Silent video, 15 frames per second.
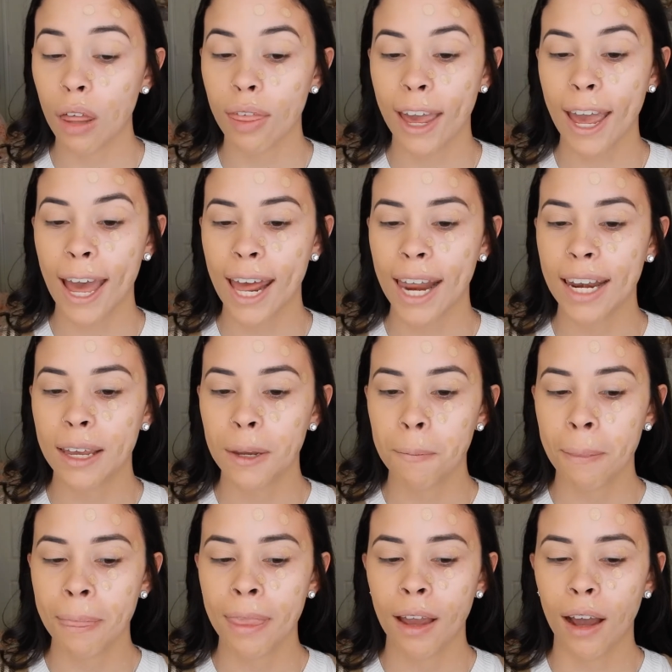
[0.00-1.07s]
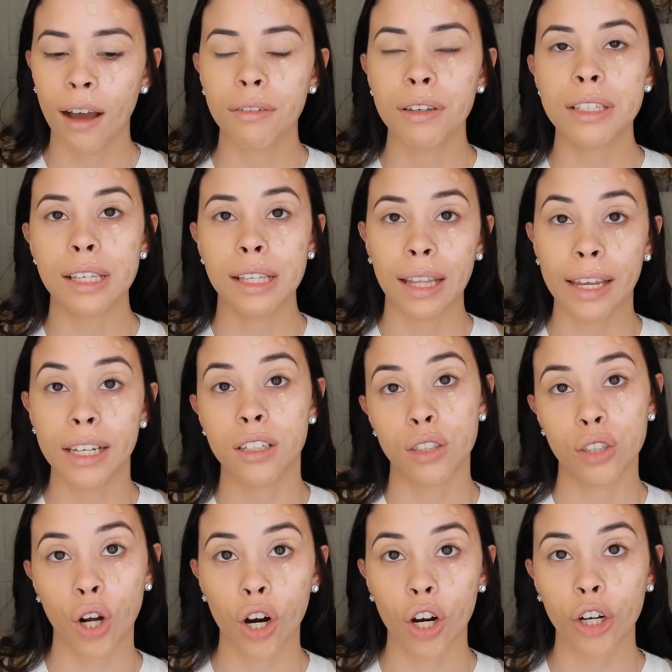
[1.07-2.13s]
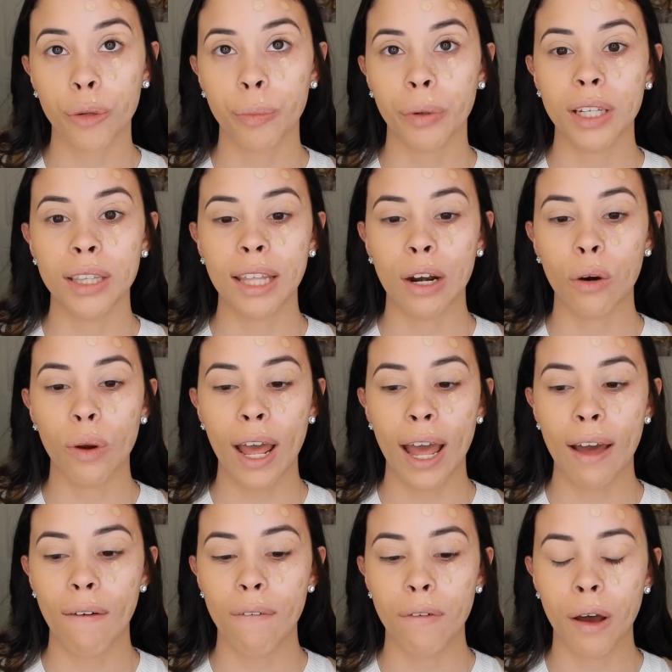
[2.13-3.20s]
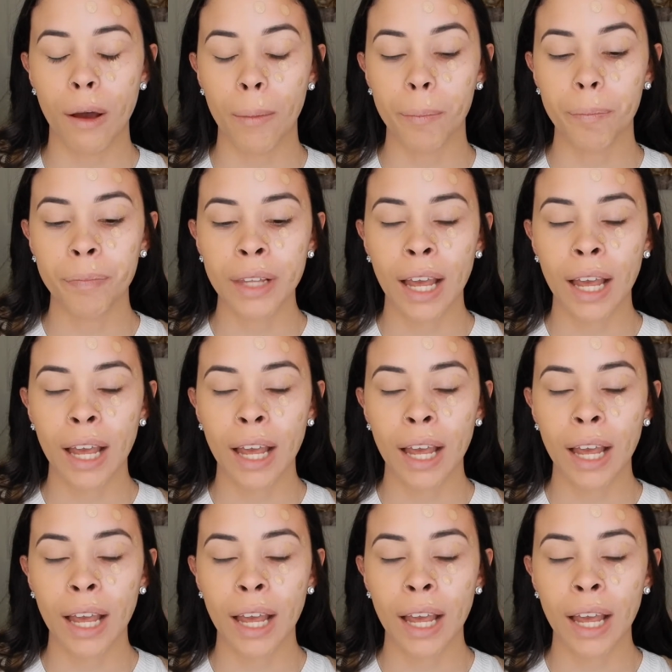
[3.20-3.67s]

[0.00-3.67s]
They had obviously light to dark, but they don't have a